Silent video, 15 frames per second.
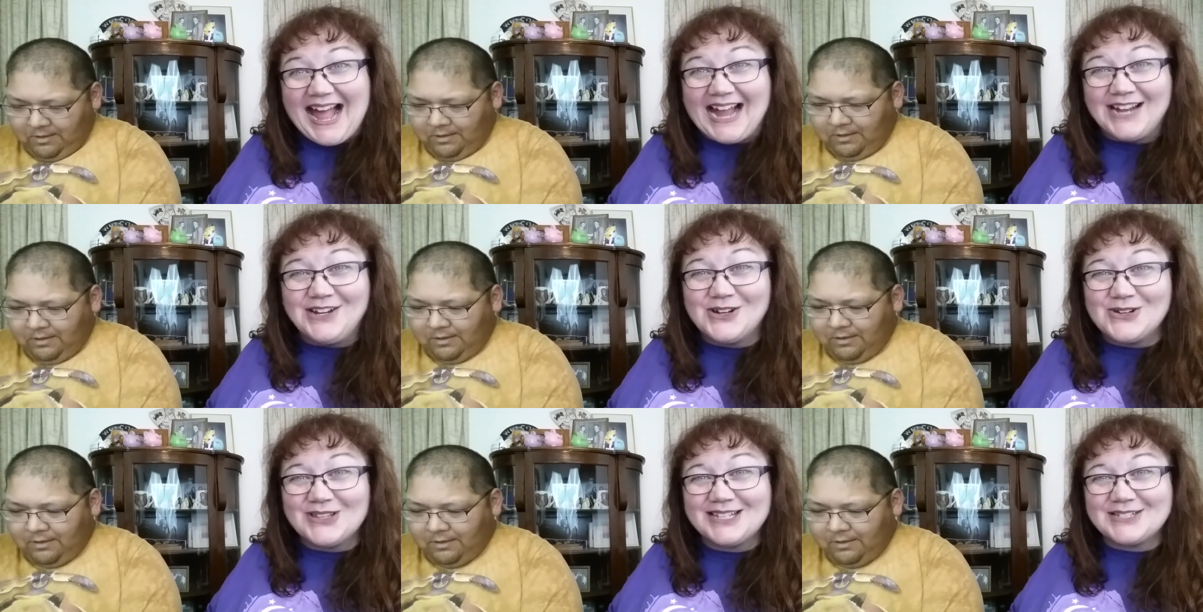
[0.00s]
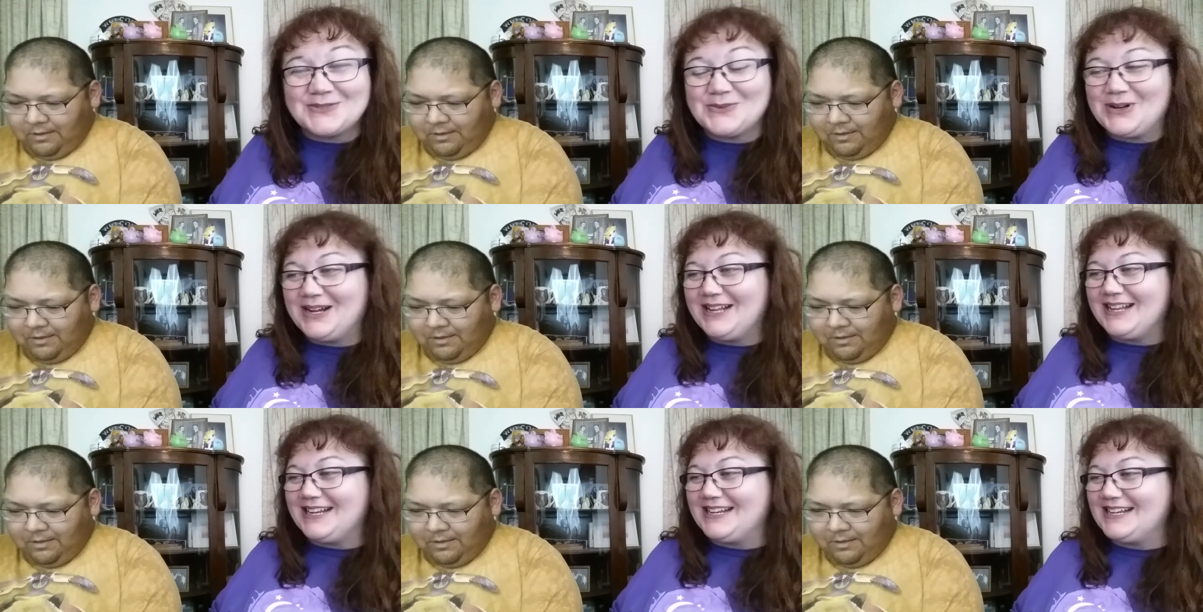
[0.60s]
Speaker 1: I know this
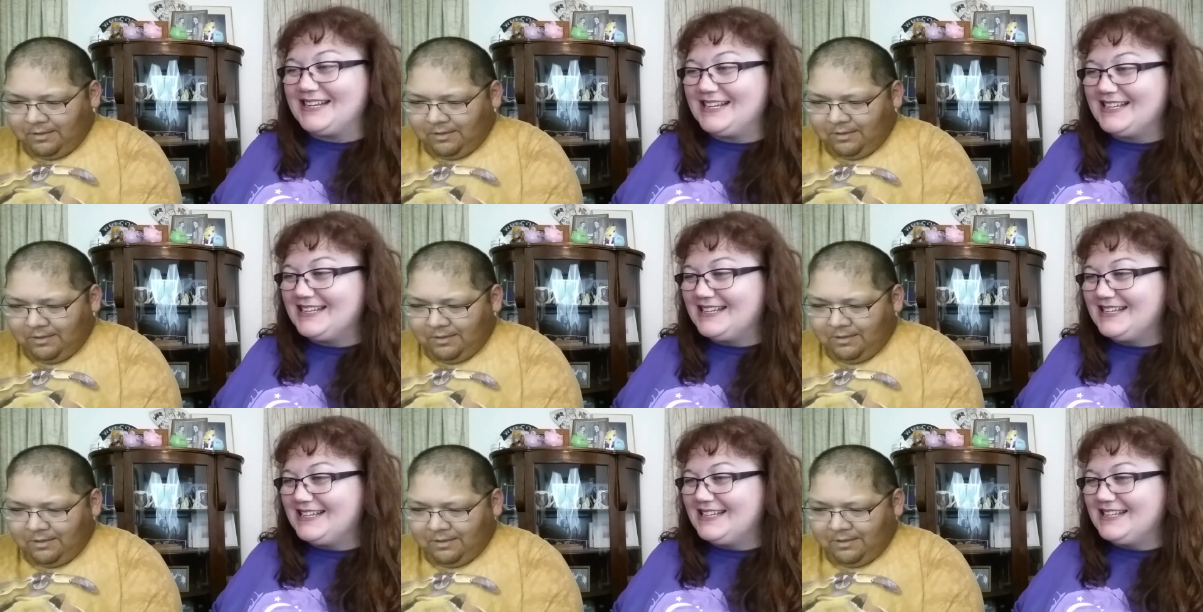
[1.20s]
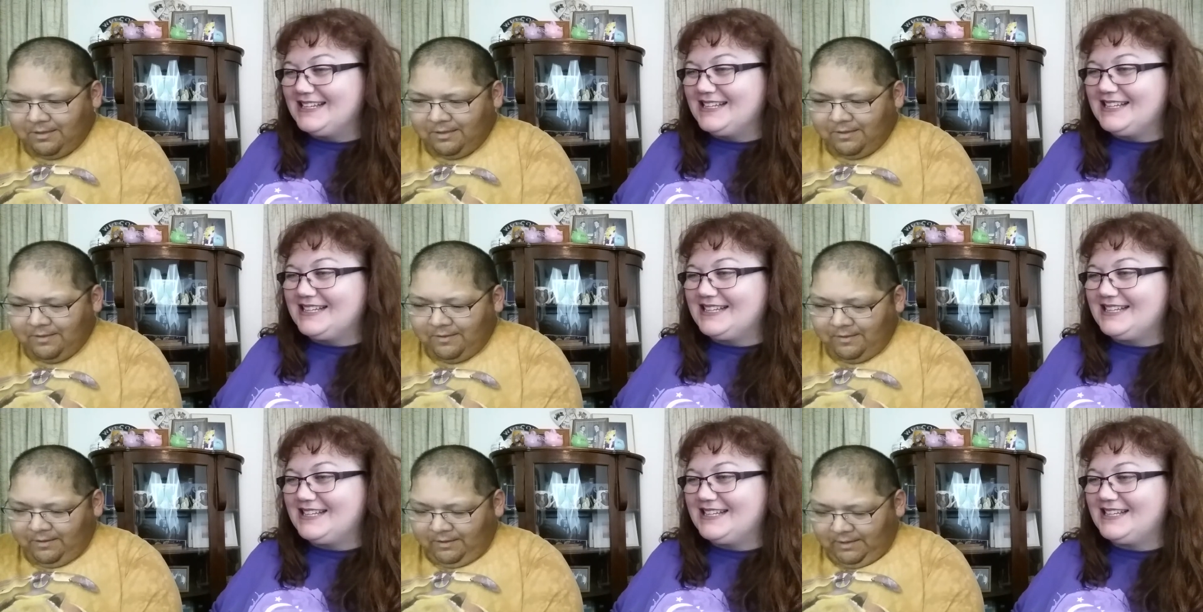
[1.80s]
one.
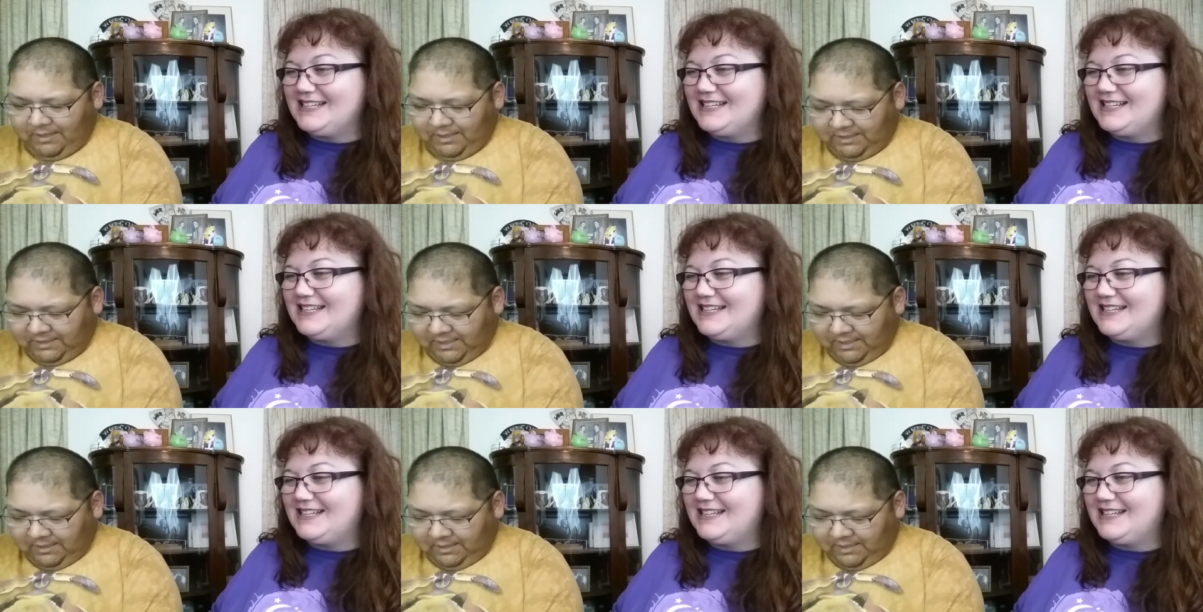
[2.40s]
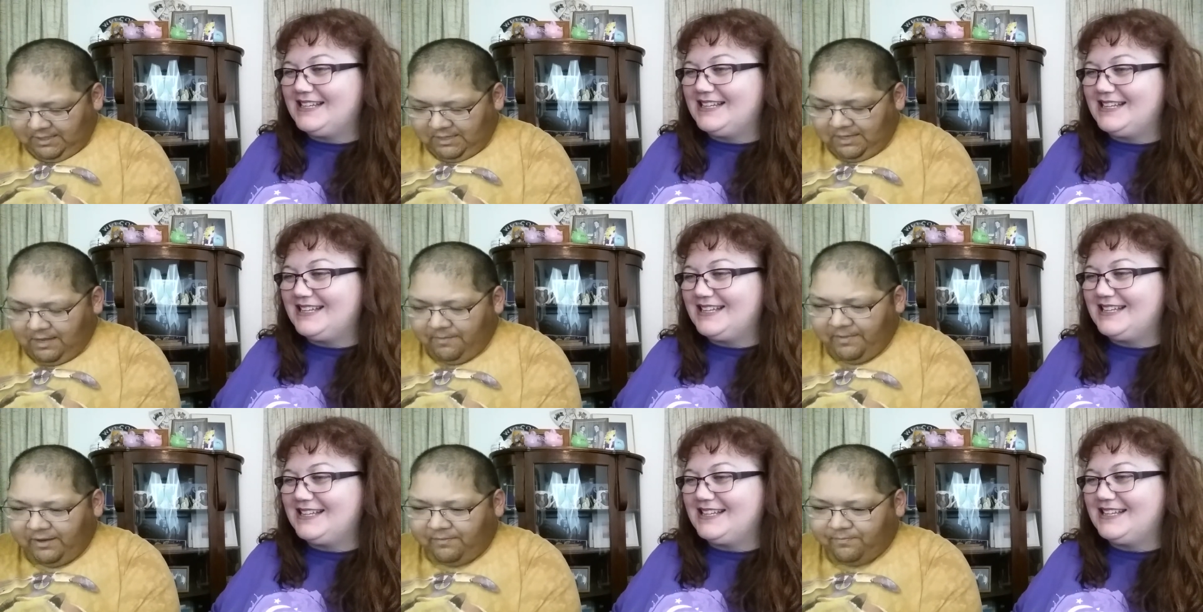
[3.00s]
It's a
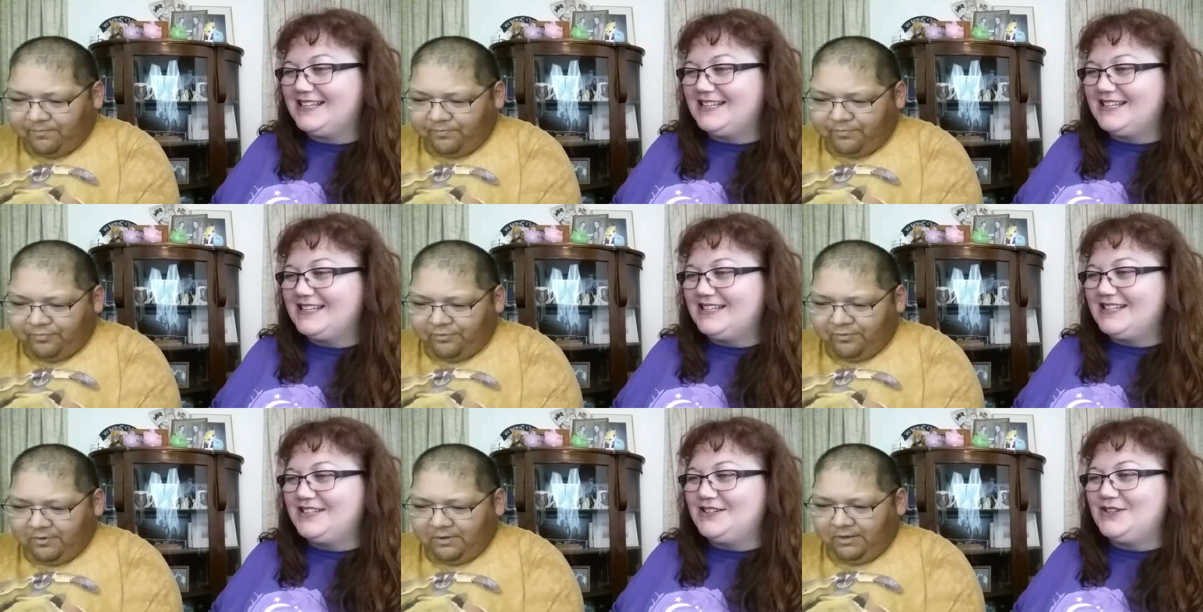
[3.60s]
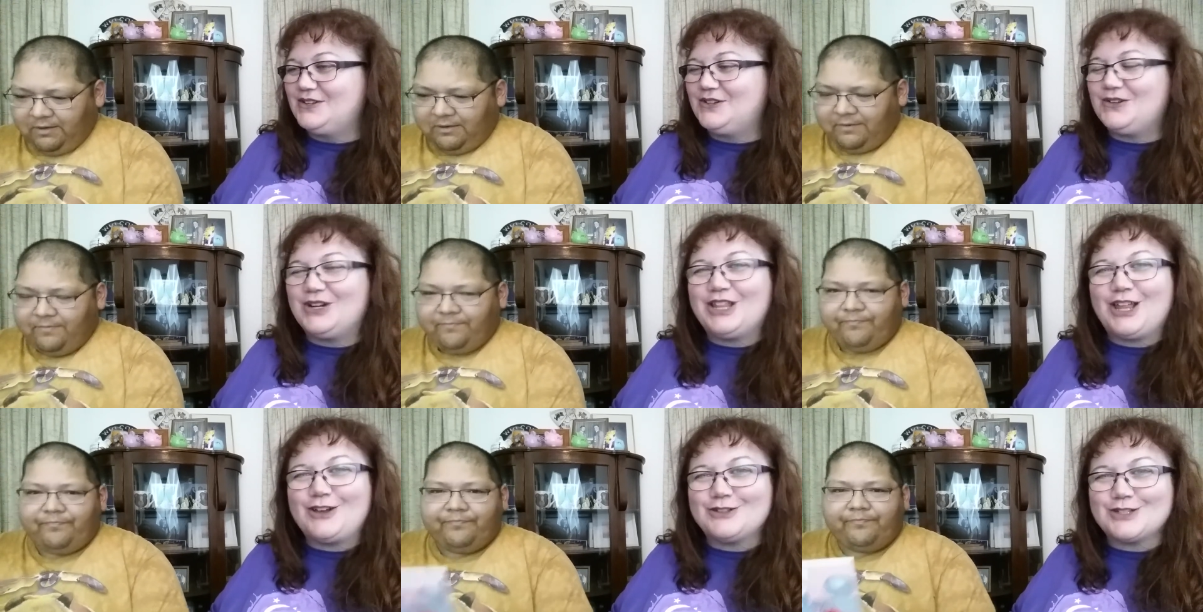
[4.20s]
comic book. Oh, I
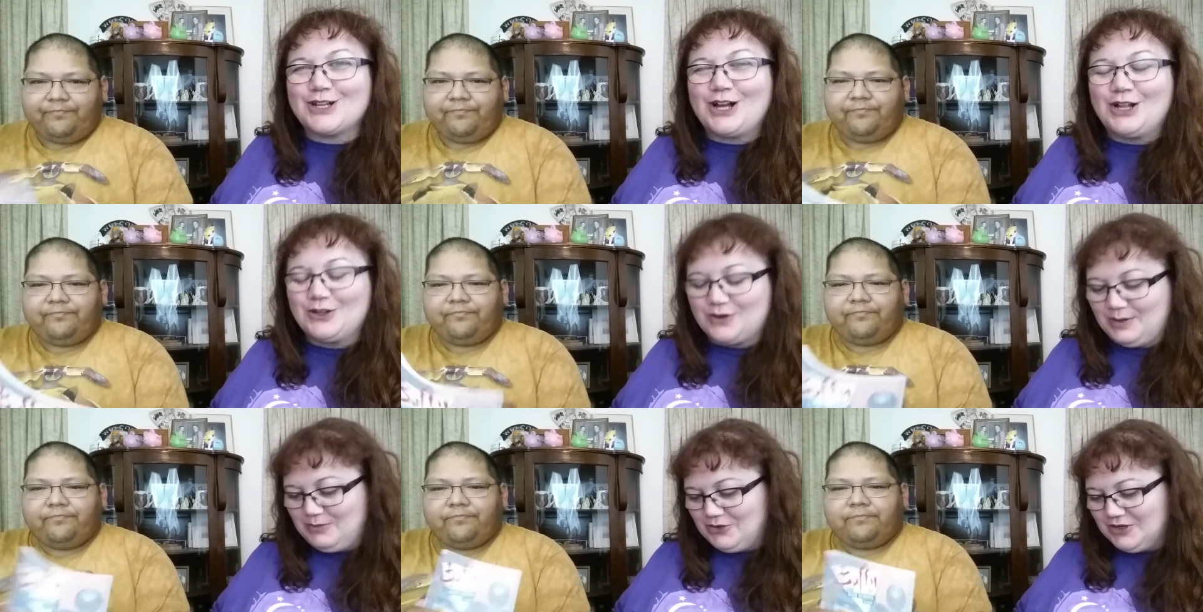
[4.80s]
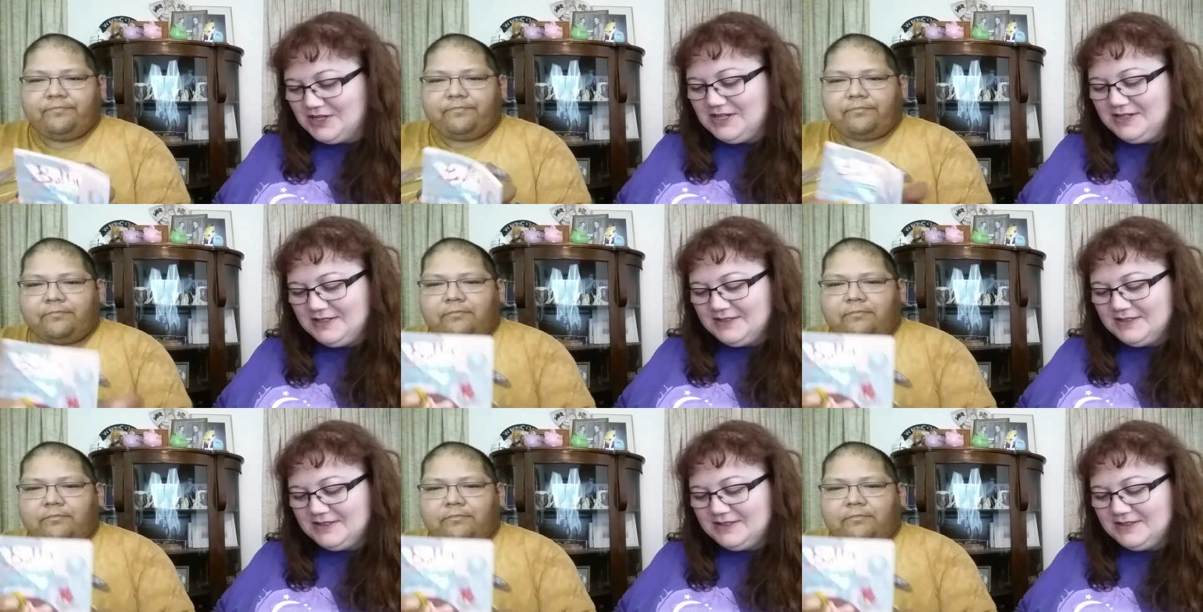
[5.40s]
thought it was a coloring book.